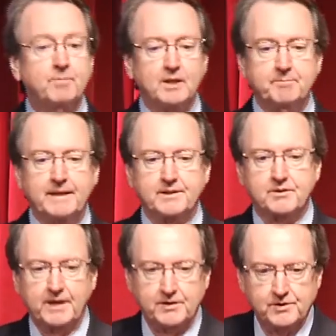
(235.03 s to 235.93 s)

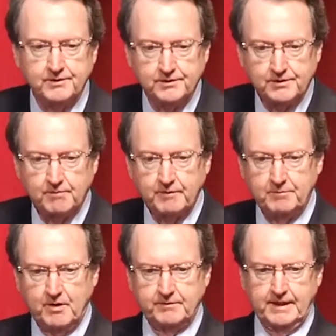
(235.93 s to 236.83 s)
administrations, we
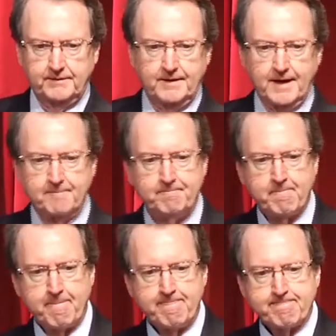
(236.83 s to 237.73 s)
won't get there.
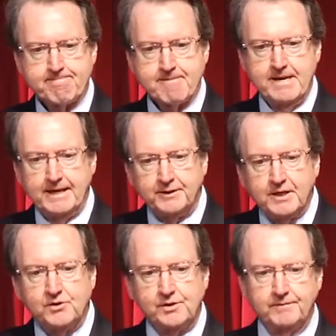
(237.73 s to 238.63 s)
In
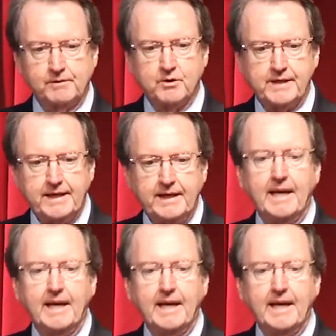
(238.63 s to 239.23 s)
addition, creating a